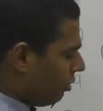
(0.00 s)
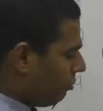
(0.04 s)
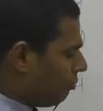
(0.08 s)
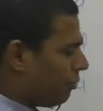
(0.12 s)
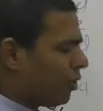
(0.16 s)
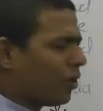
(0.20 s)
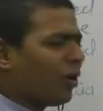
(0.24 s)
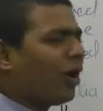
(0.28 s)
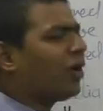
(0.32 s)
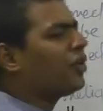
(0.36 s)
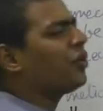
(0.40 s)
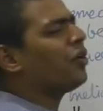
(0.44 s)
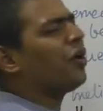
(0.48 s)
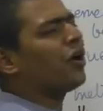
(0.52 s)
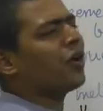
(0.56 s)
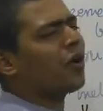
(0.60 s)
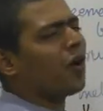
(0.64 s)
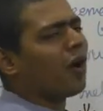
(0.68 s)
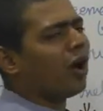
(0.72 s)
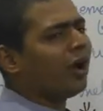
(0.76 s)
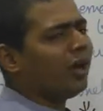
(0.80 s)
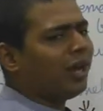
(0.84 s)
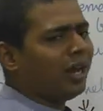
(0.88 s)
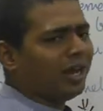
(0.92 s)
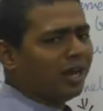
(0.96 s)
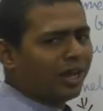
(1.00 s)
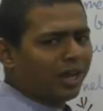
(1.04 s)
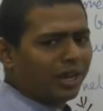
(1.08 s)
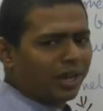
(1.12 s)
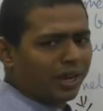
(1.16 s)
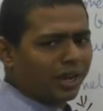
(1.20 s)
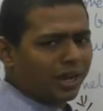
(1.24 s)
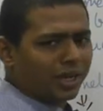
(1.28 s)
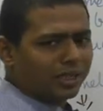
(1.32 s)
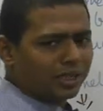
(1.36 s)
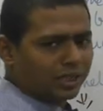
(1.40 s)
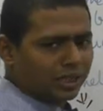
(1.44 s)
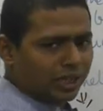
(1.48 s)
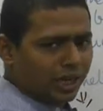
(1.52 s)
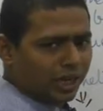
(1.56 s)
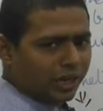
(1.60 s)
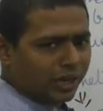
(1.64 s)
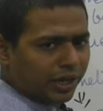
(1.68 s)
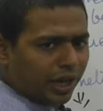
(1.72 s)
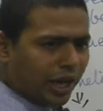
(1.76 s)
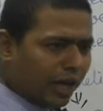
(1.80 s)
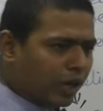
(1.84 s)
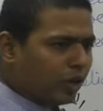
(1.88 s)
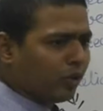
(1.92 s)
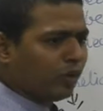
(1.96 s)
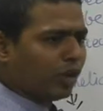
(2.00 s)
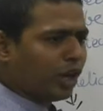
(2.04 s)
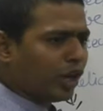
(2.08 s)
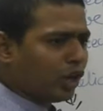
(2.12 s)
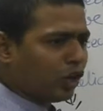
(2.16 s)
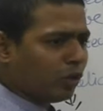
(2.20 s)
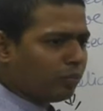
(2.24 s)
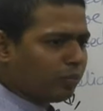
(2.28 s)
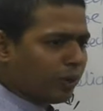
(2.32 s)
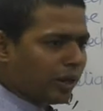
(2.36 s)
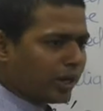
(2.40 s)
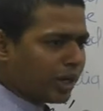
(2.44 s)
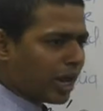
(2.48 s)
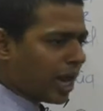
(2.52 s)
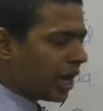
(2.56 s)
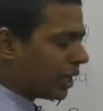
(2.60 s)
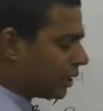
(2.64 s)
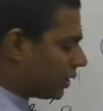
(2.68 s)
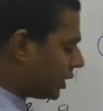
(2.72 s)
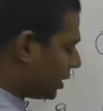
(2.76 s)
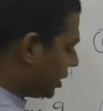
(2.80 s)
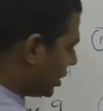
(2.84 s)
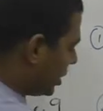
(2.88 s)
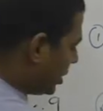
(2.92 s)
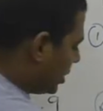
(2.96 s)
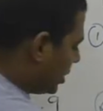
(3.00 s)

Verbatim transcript: Because you are ordinary resident here. You need to pay tax.